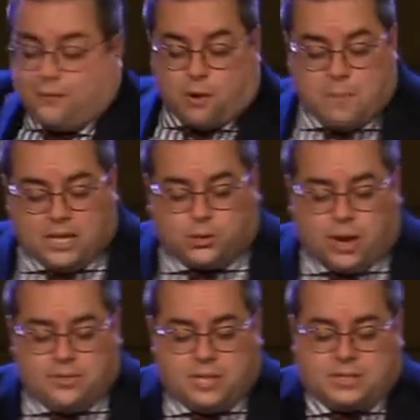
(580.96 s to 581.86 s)
from entering
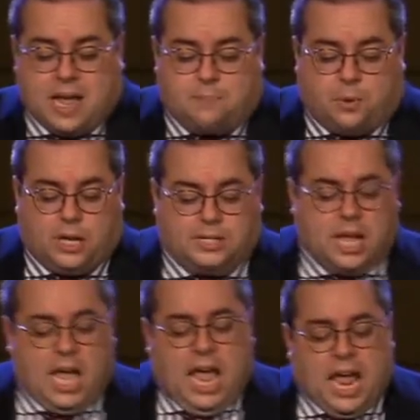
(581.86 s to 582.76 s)
in the temple, it's,
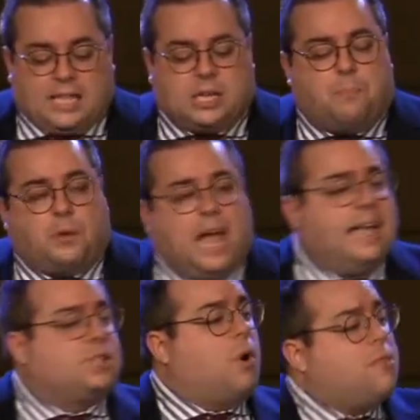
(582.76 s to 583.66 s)
it's a
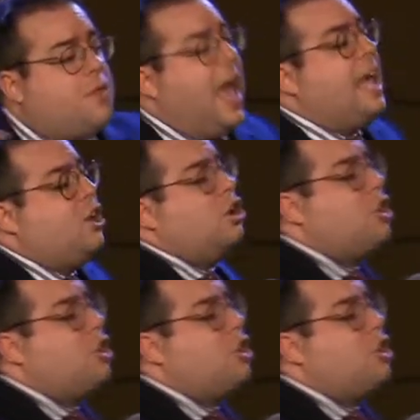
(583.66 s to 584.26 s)
place where they could